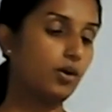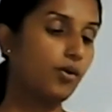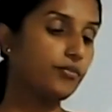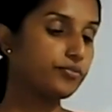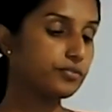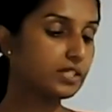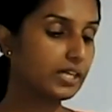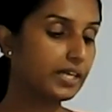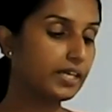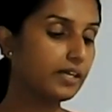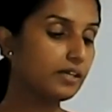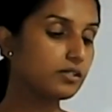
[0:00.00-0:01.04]
of
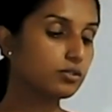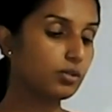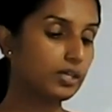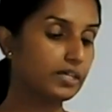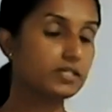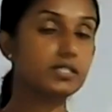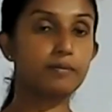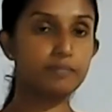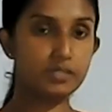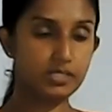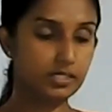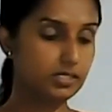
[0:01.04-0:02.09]
3 solid
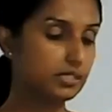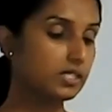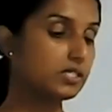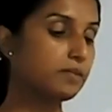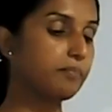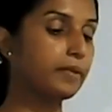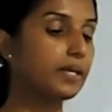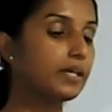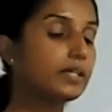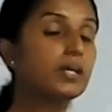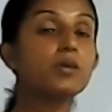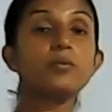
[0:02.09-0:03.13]
substances
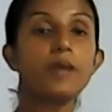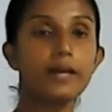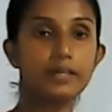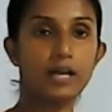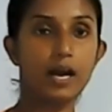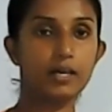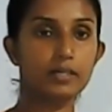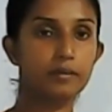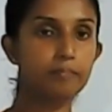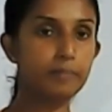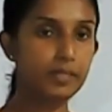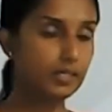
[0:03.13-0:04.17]
P, Q, and R.
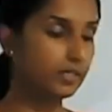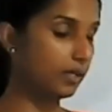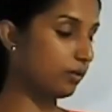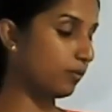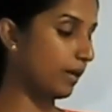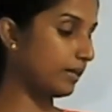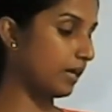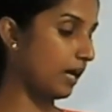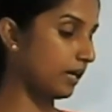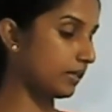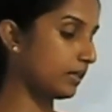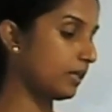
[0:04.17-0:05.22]
P, Q, and R.